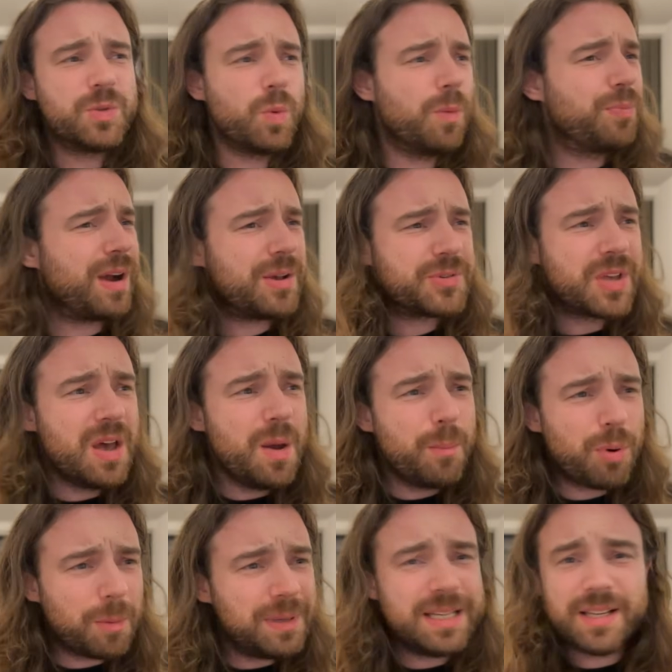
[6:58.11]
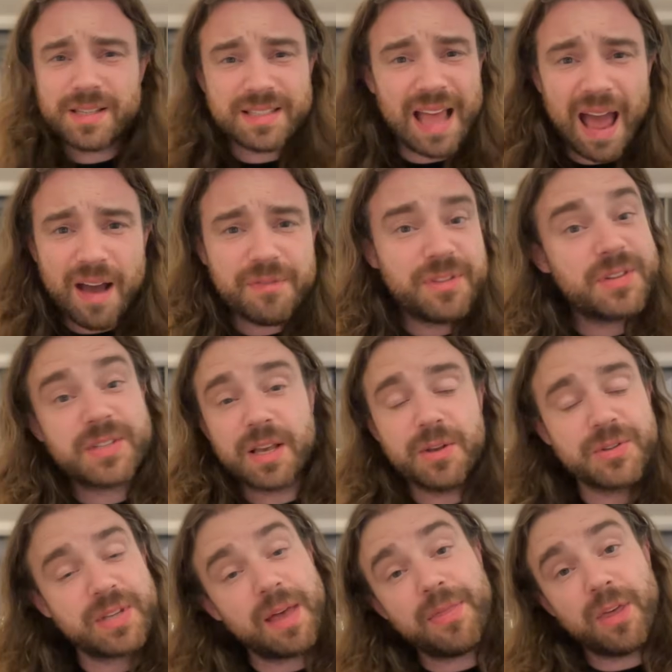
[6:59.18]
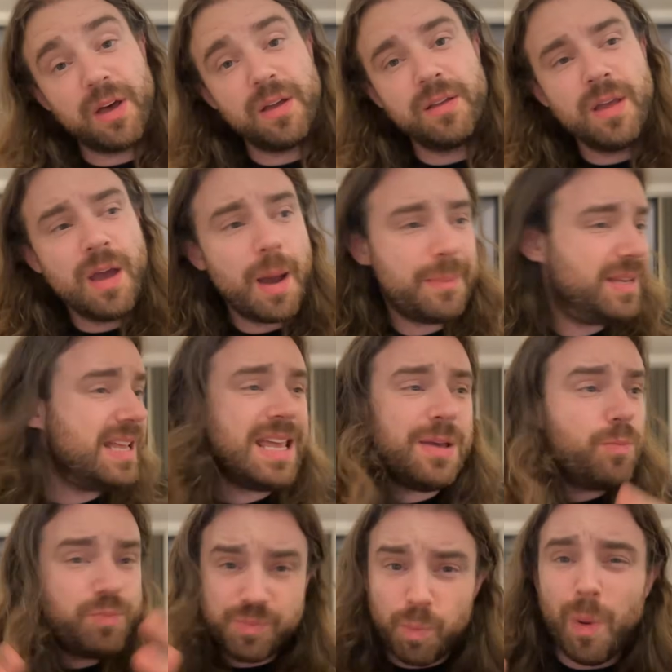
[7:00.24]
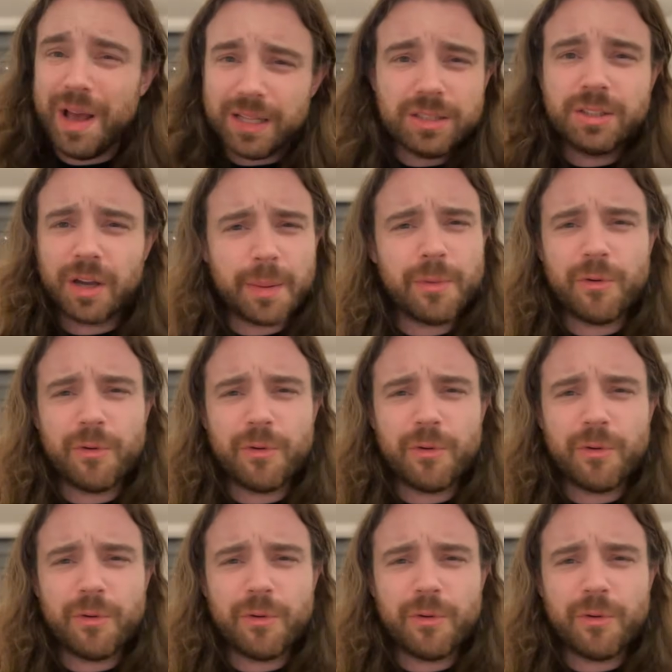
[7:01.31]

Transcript: Ward-Prowse probably doesn't have the skill set that, I mean, he will, don't get me